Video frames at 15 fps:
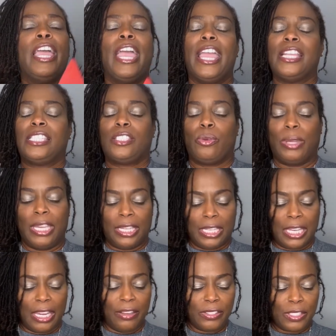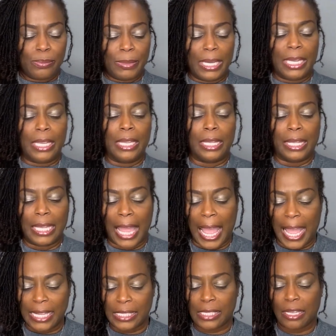And so it gives me
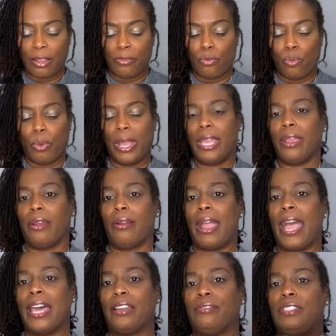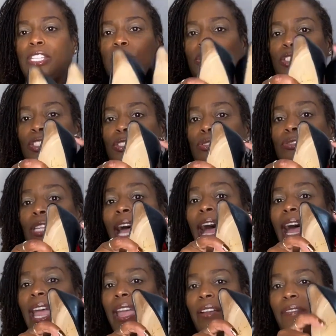lots of wear out of these shoes.
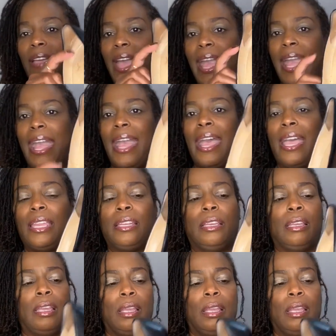I have had